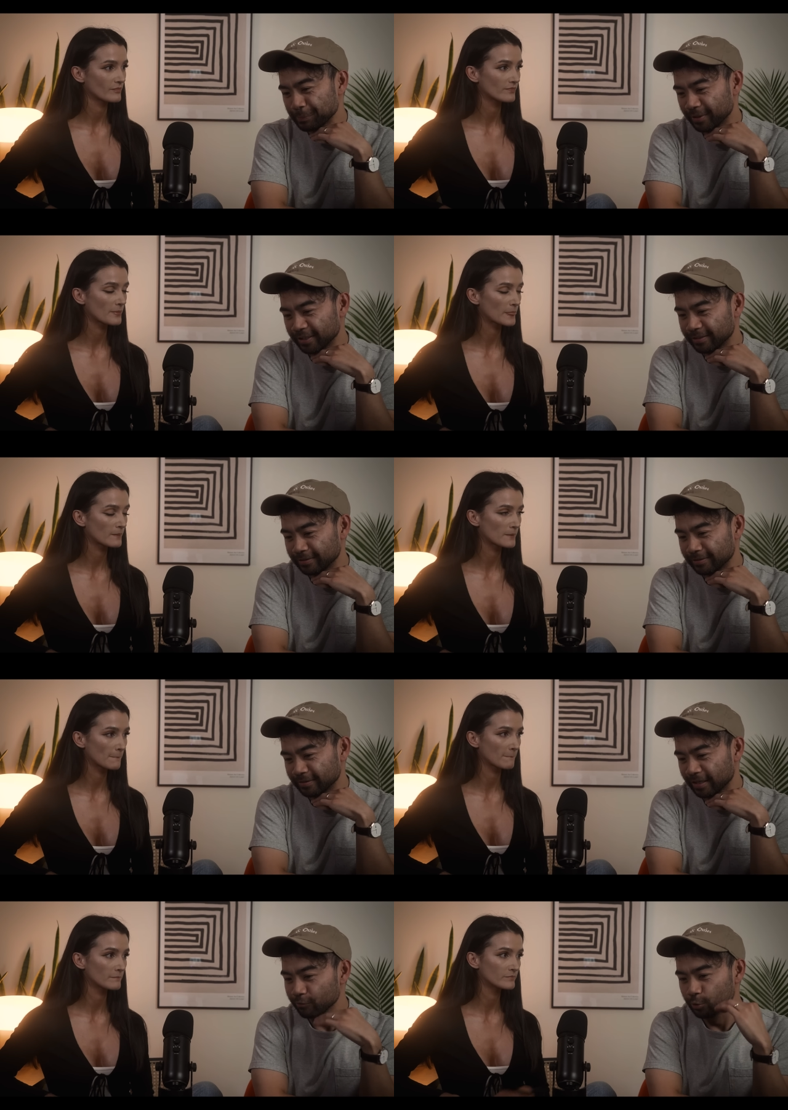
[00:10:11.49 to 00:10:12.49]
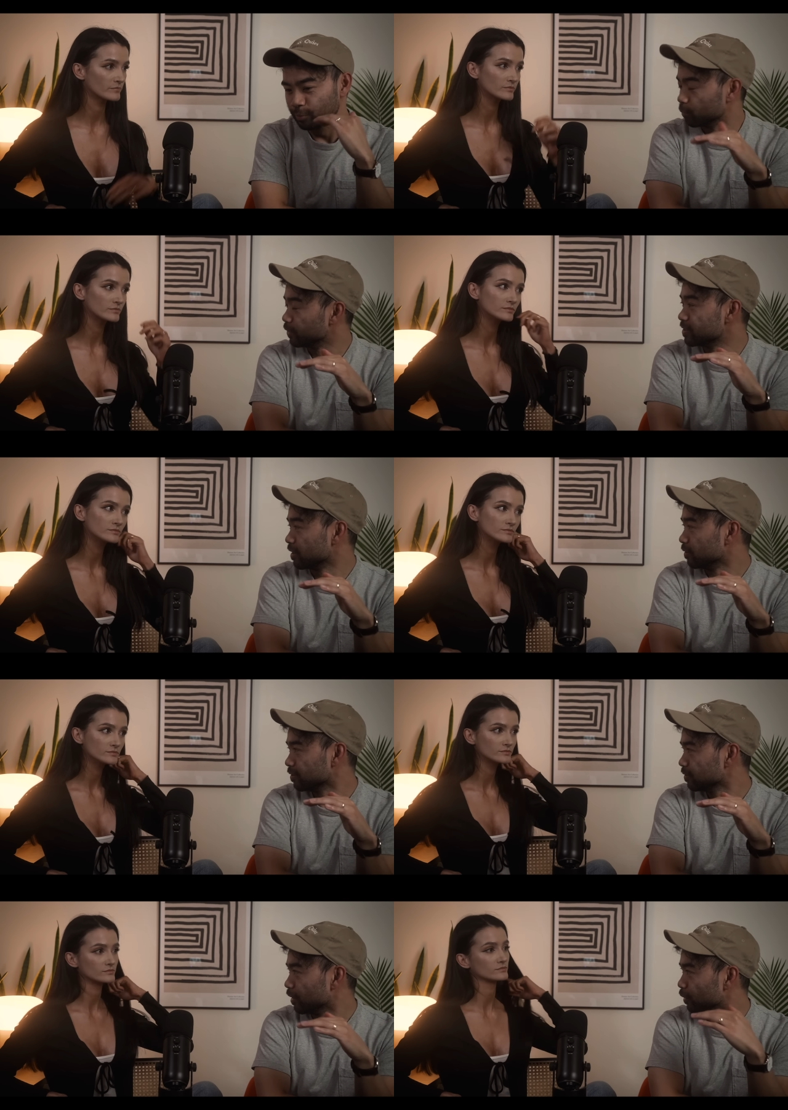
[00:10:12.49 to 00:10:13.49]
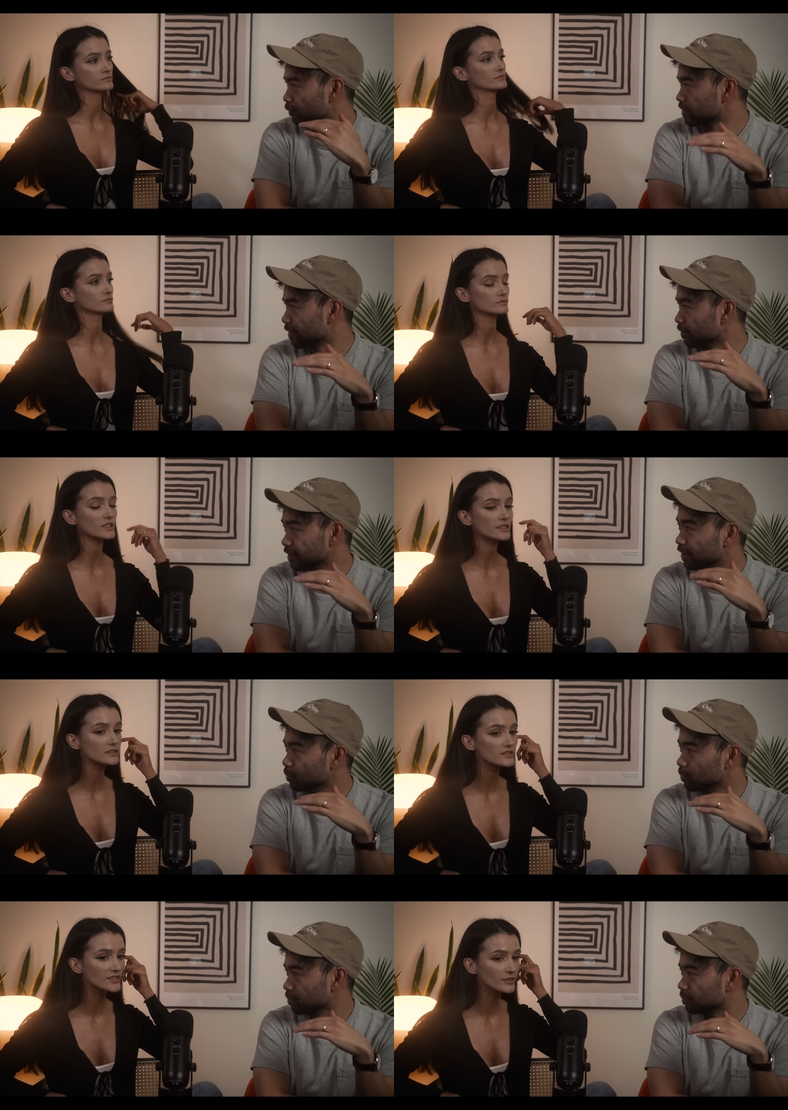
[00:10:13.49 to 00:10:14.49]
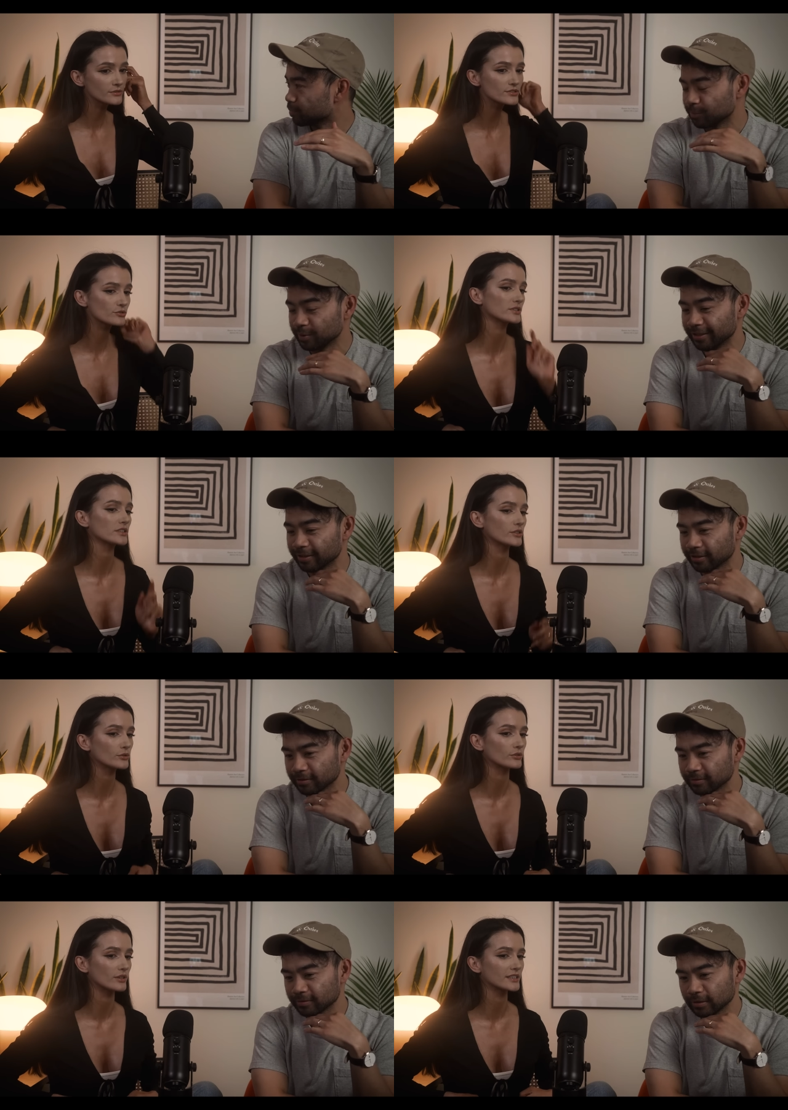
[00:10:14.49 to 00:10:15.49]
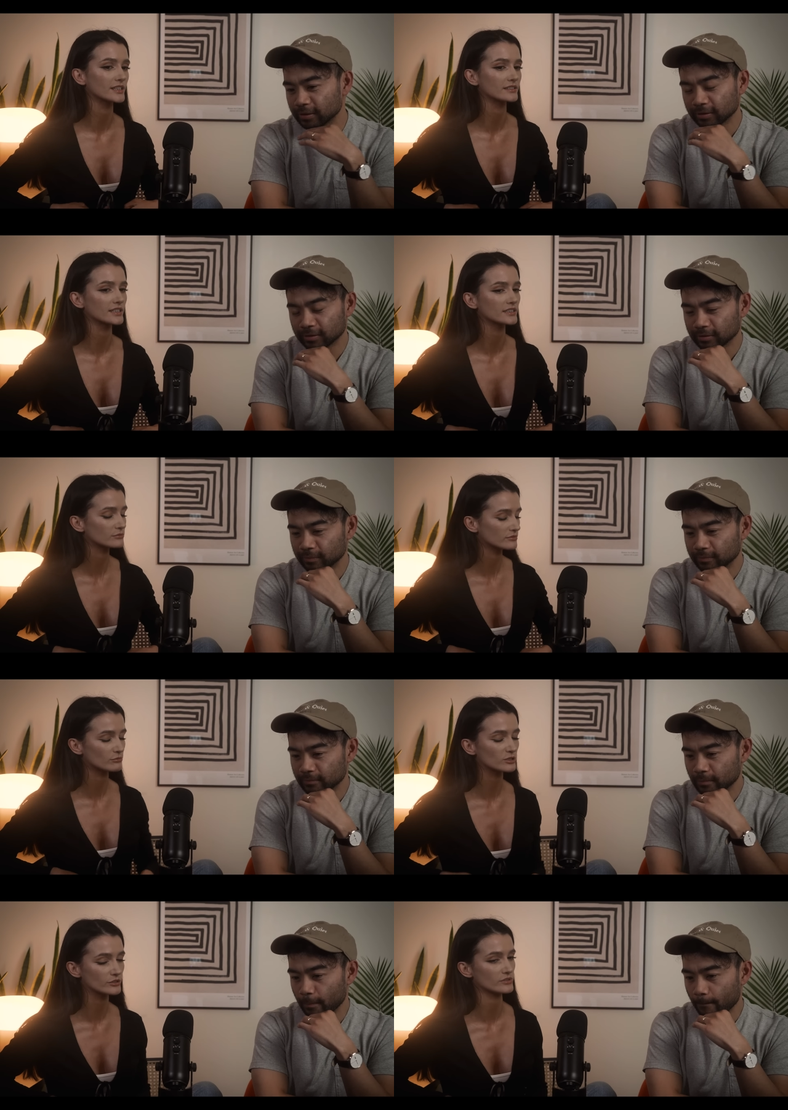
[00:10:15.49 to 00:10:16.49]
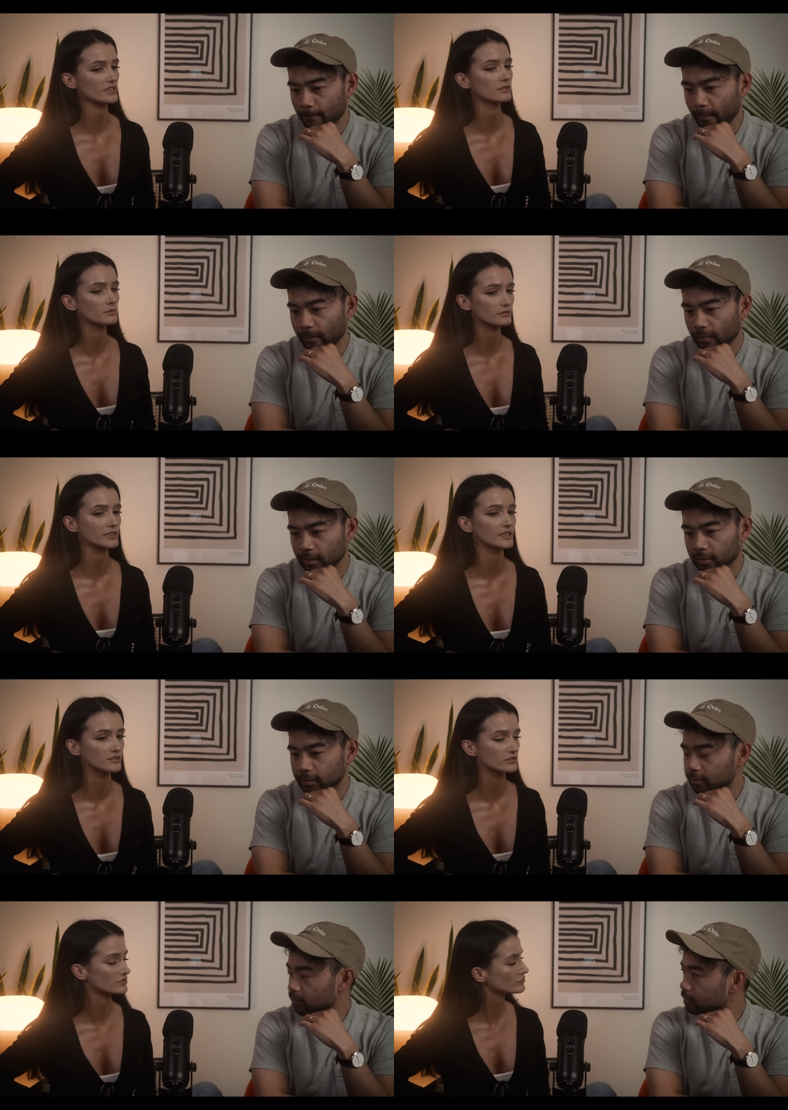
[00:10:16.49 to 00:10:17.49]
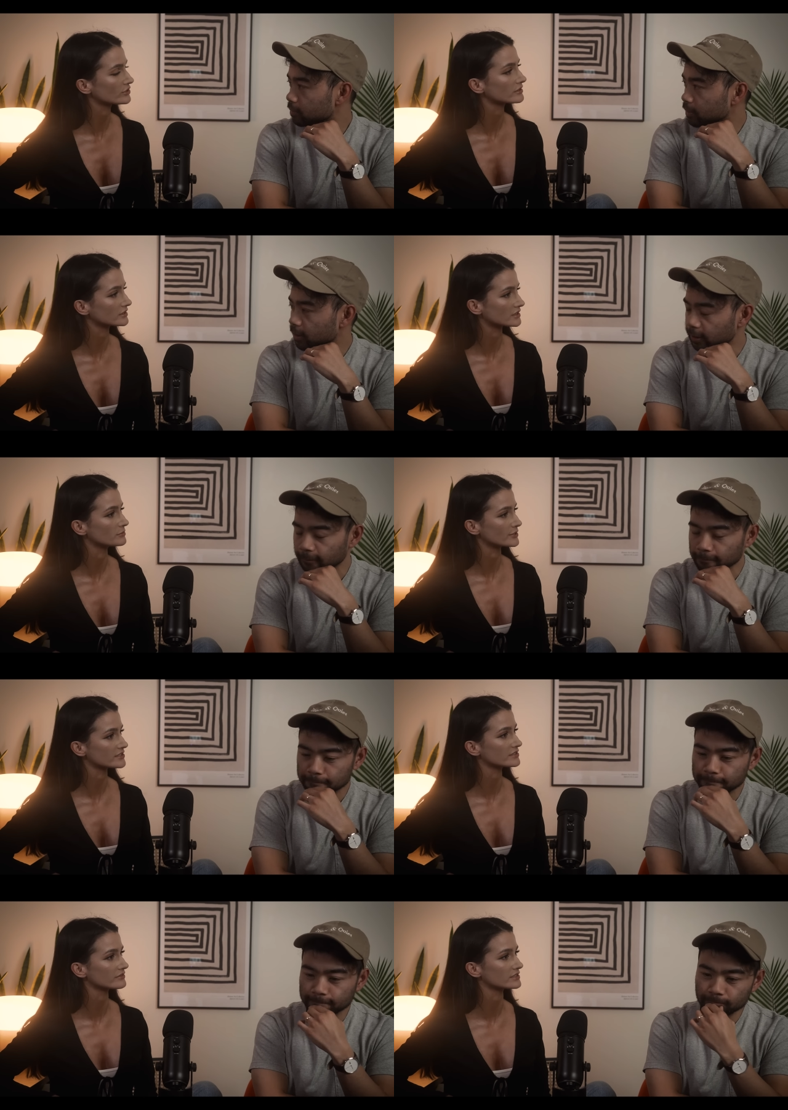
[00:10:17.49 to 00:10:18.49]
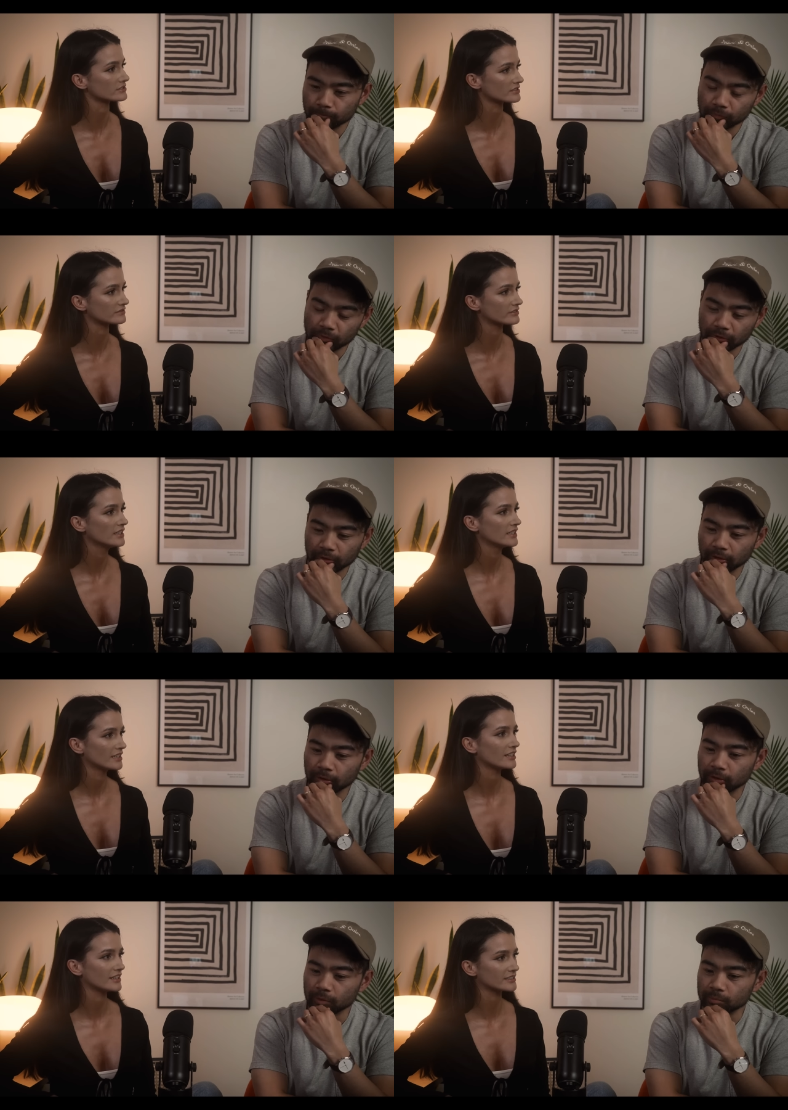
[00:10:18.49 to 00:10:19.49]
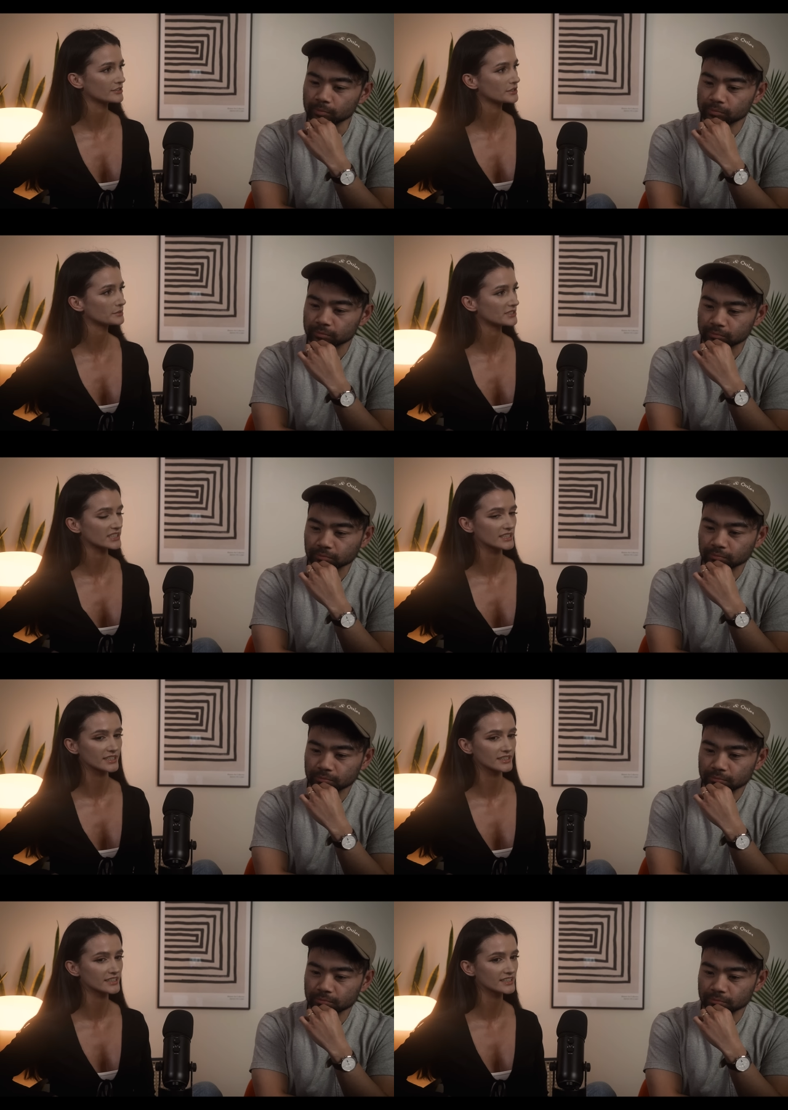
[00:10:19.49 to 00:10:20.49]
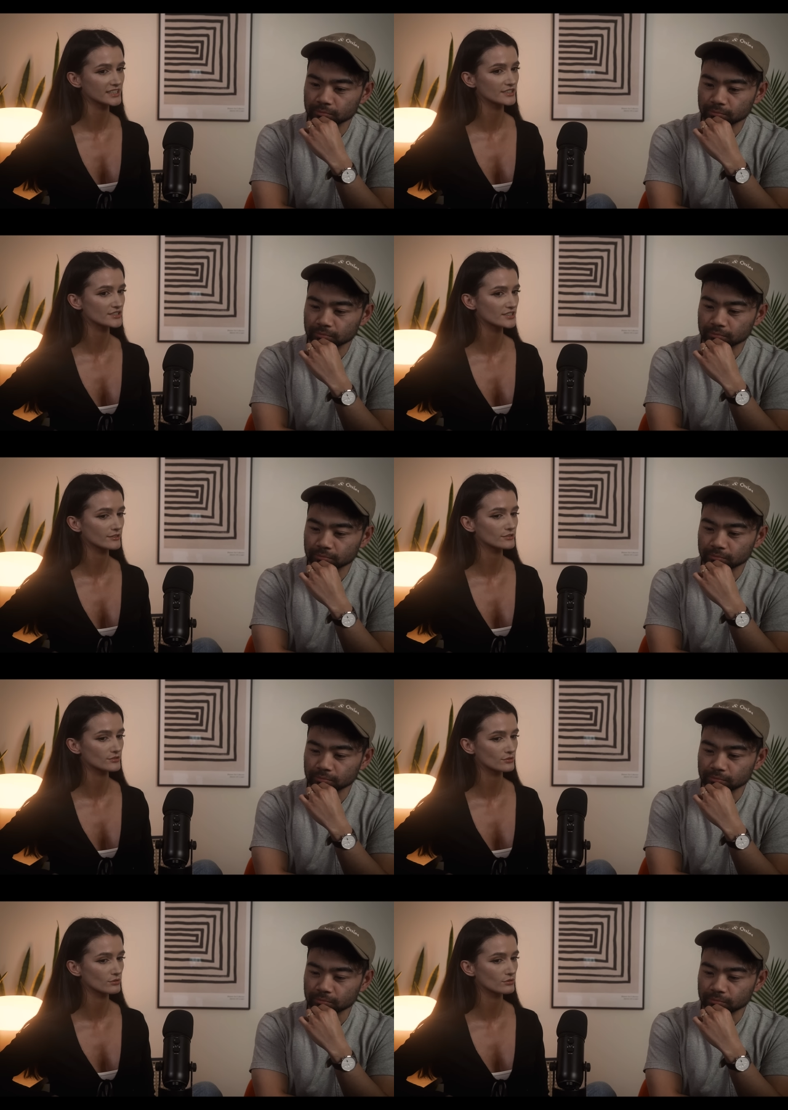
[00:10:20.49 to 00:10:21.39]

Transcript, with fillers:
Speaker 1: but I have no problem with the sound. I love the mm. sound of the yeah, album. Yeah, the sound is really yeah. cool,
Speaker 2: and I liked what you said about like industrial yeah. and abrasive and stuff. Um, I agree with that, and I think the sound is